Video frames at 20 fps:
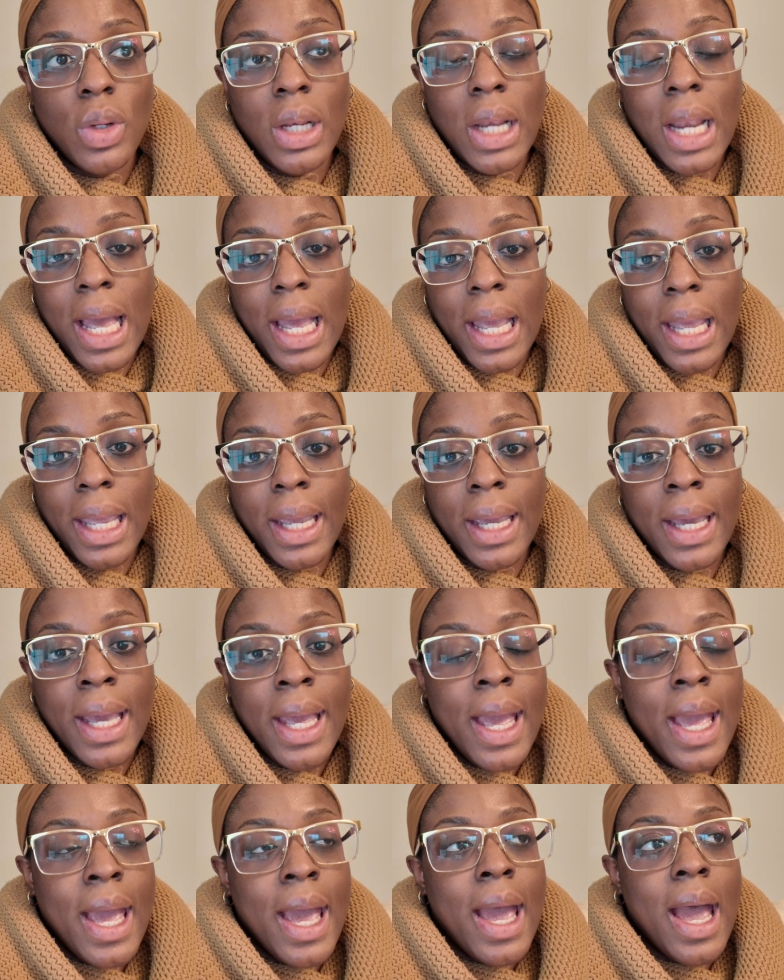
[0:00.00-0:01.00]
like
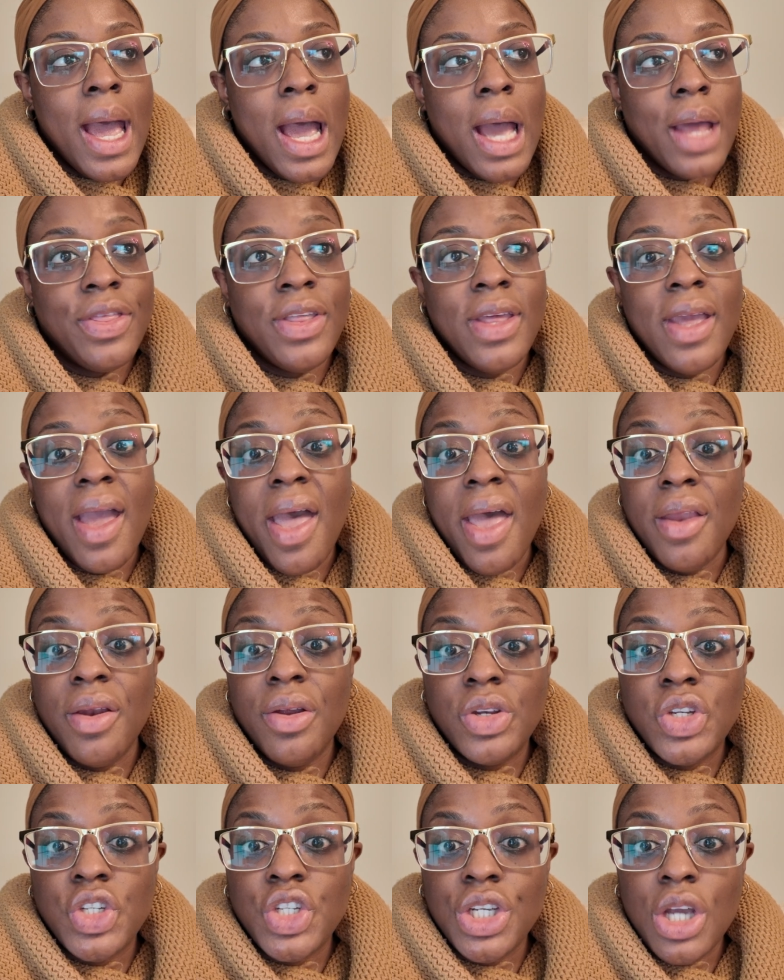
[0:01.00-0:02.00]
the
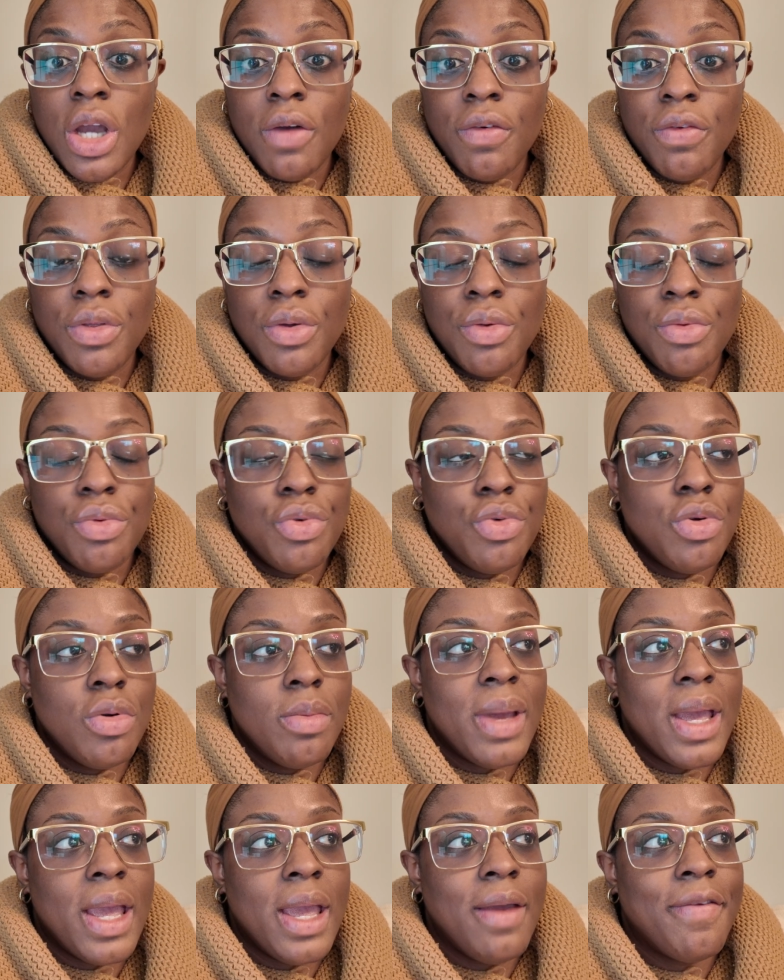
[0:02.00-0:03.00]
energy of the
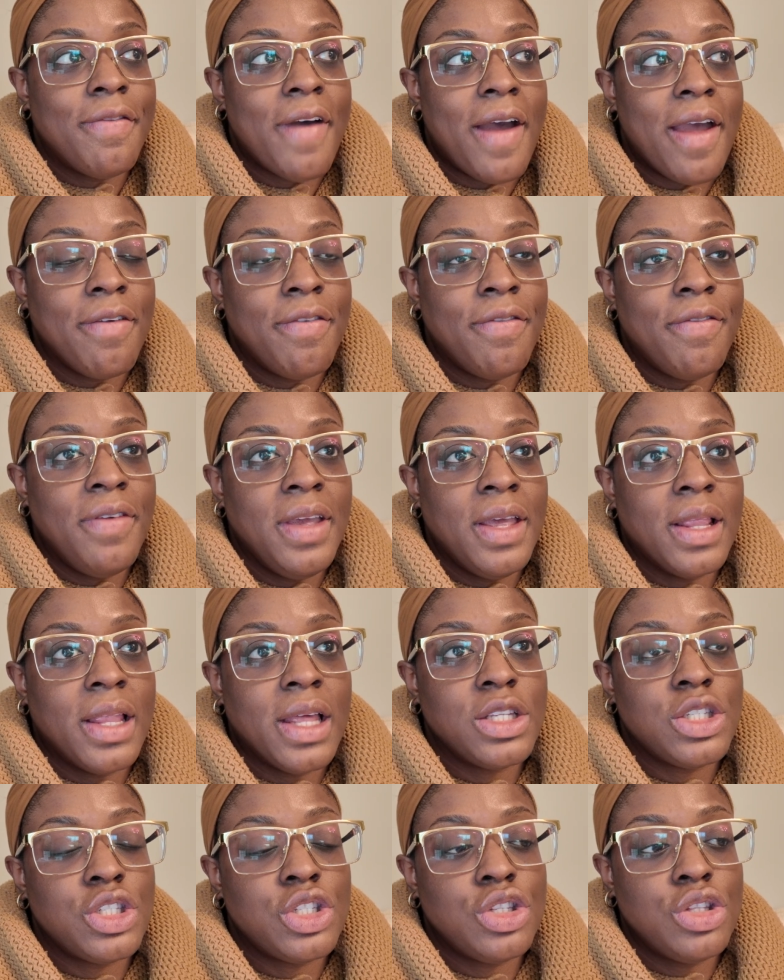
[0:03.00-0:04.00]
room, if I feel
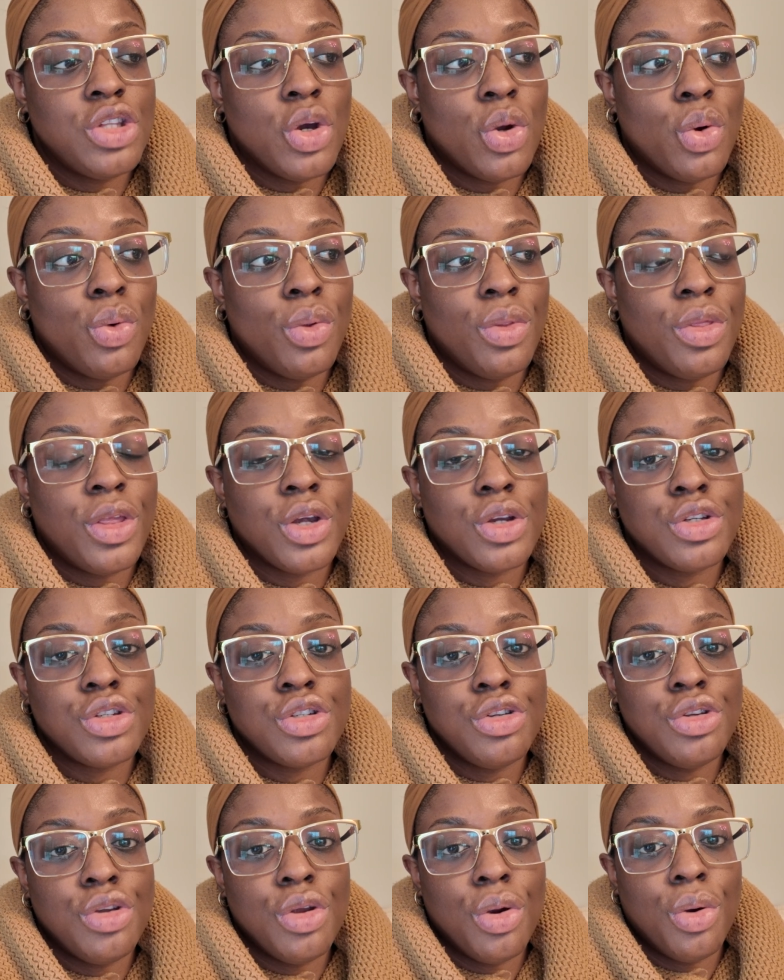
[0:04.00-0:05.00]
as though
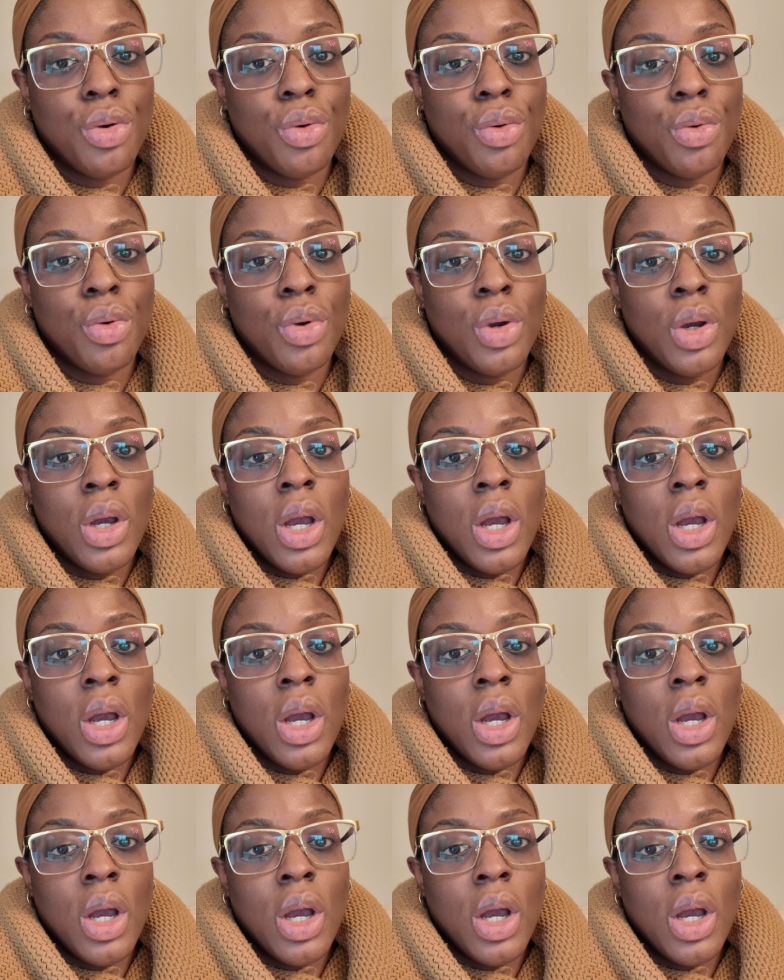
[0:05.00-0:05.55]
there's no